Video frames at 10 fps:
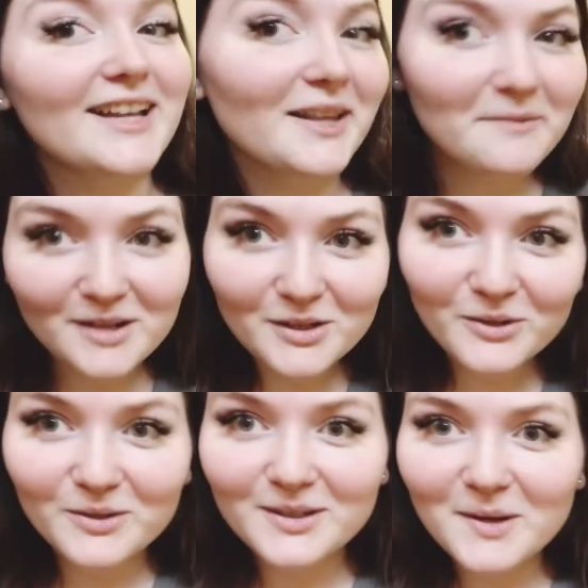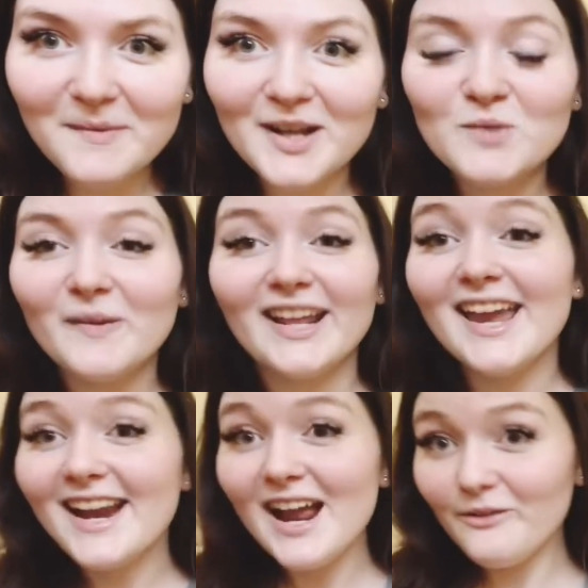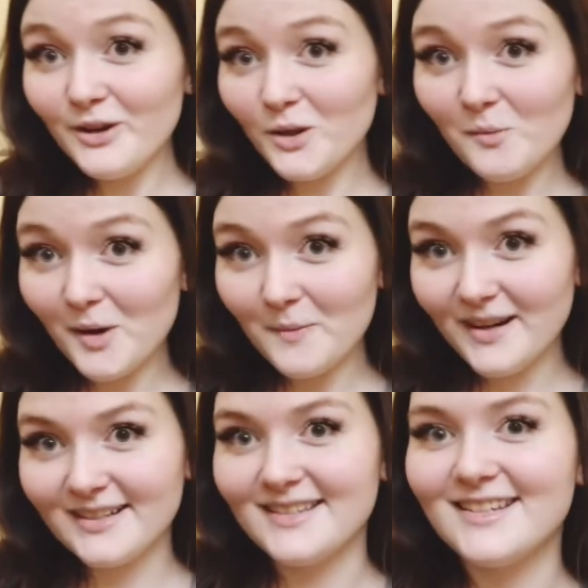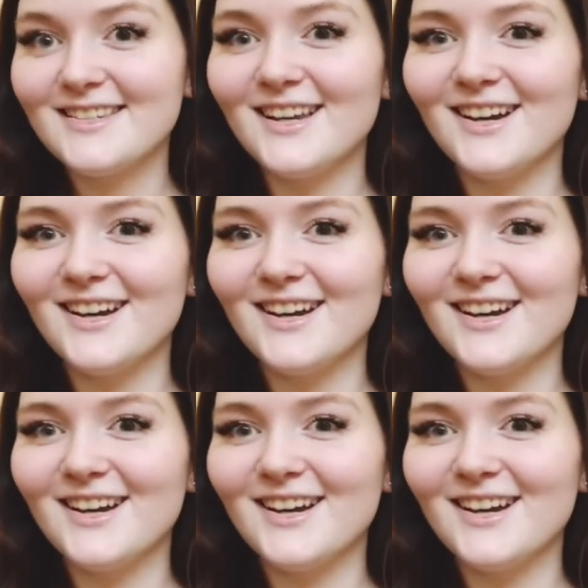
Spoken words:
I love my children so much, but I hate every other part of pregnancy. So